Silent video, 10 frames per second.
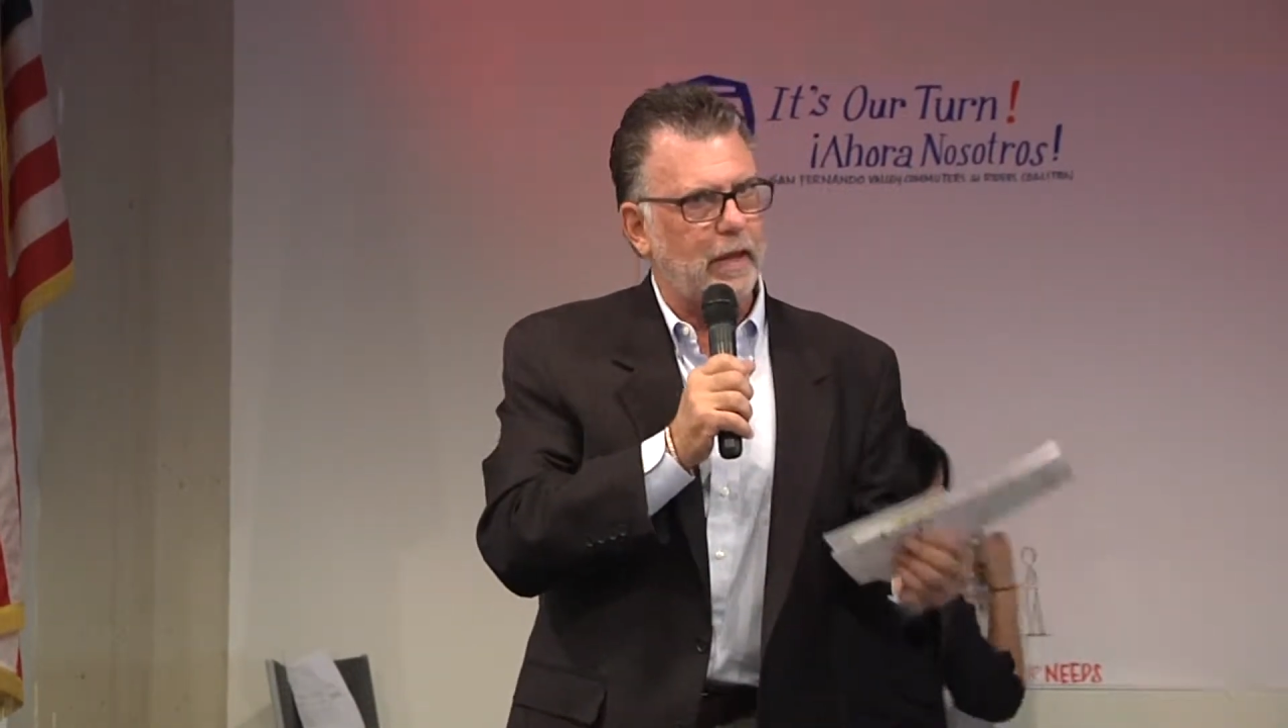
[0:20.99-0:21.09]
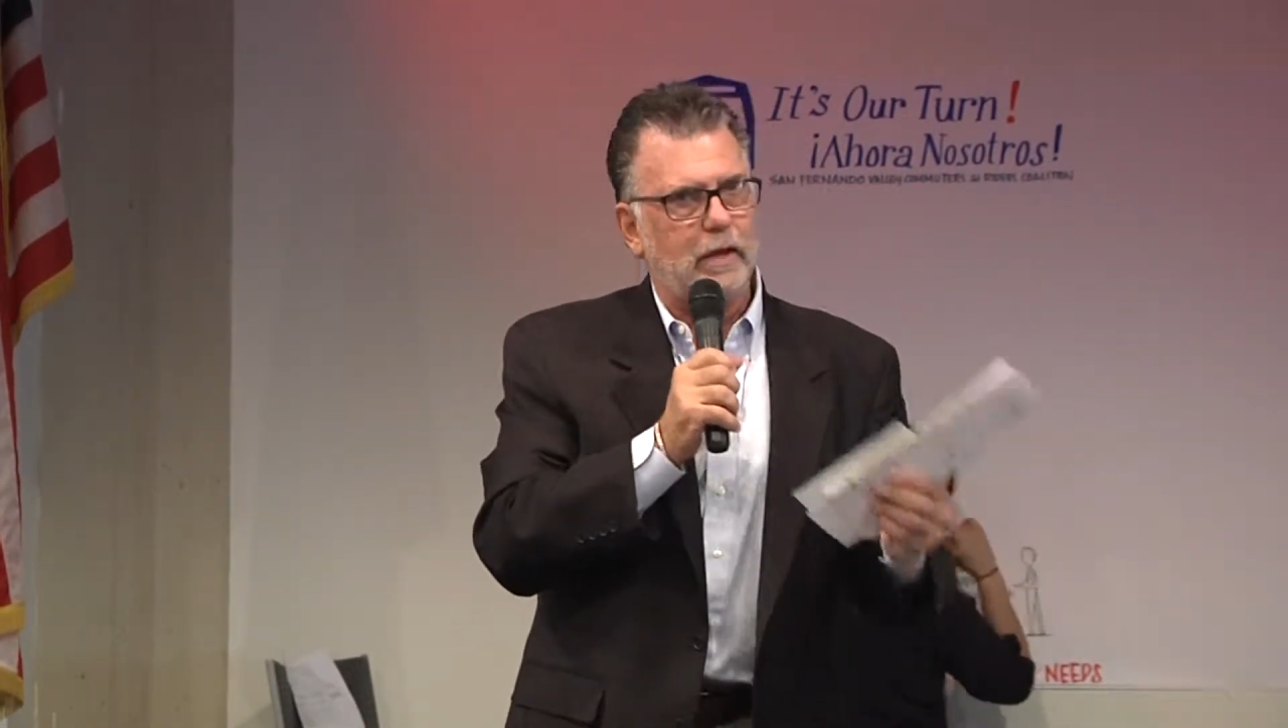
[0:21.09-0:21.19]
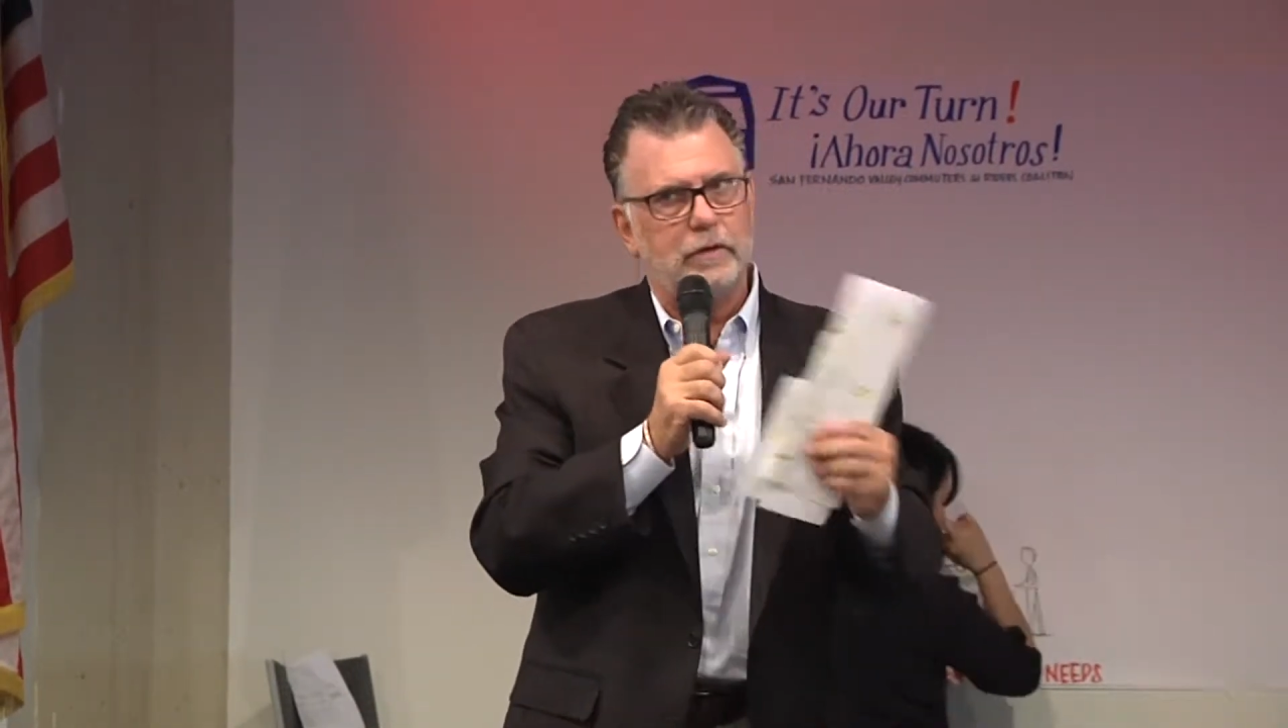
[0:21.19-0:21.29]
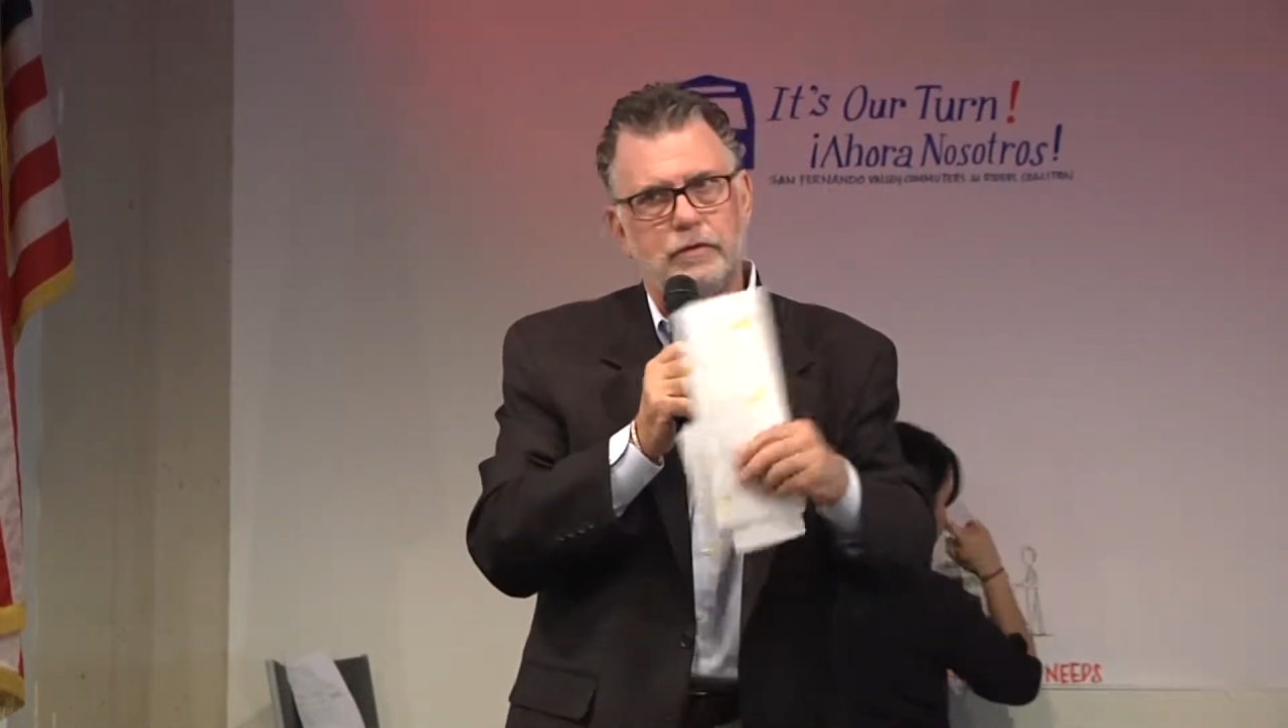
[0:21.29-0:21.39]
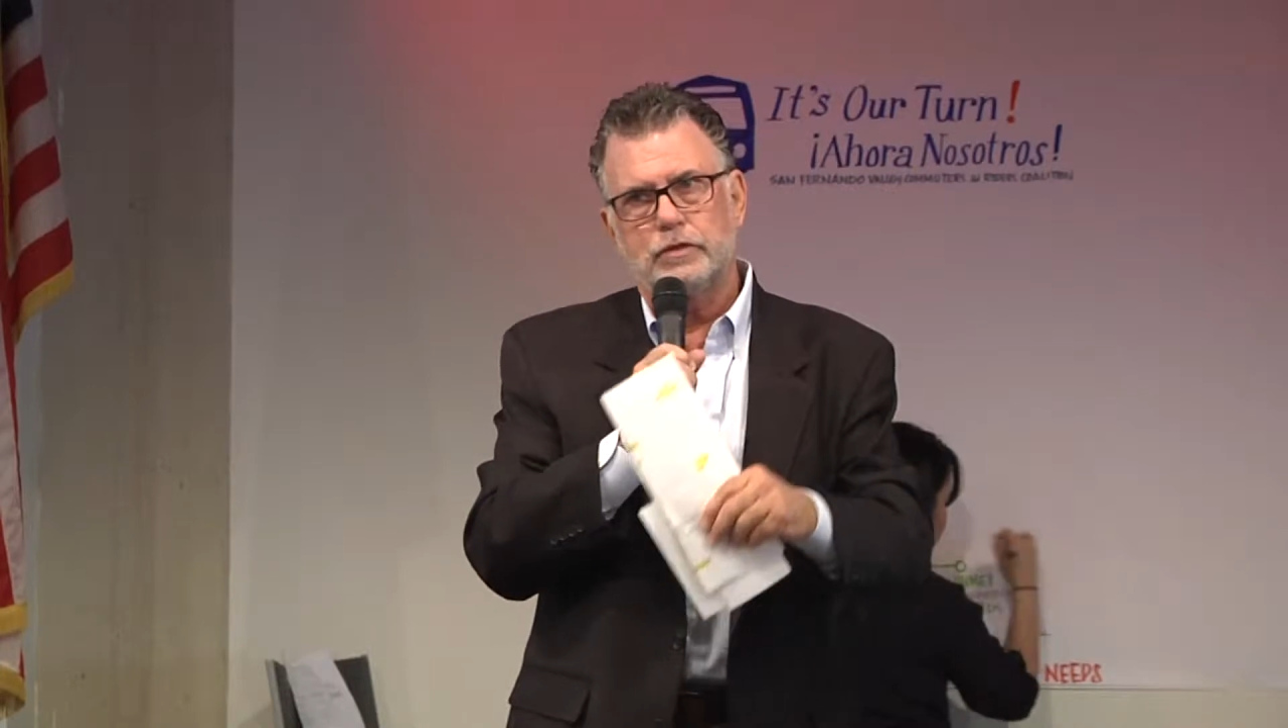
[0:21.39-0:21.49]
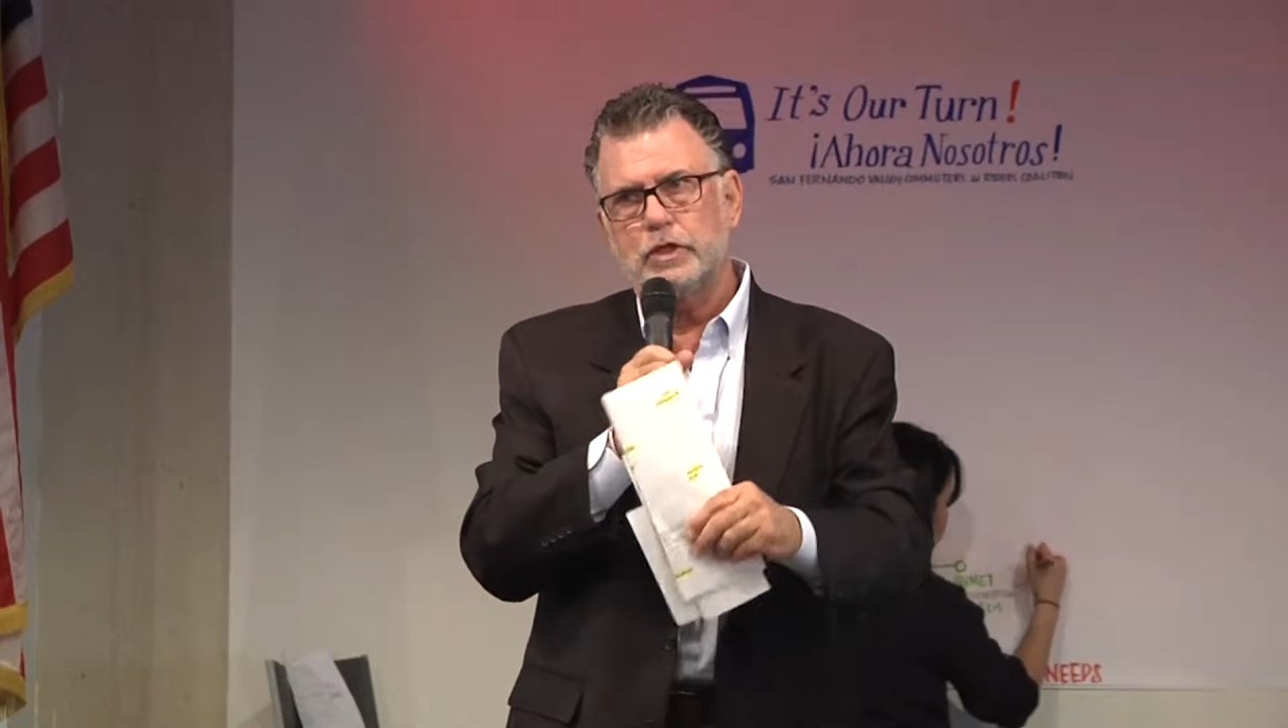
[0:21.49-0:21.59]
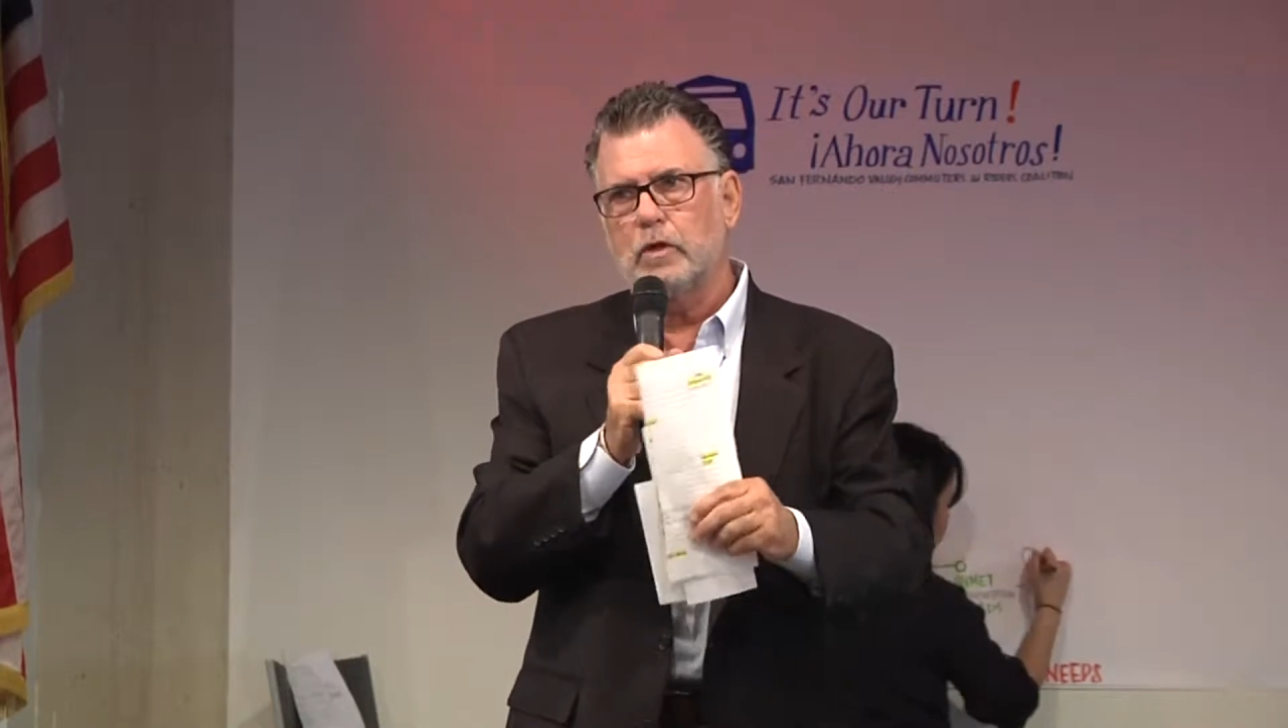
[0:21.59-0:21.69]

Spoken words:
and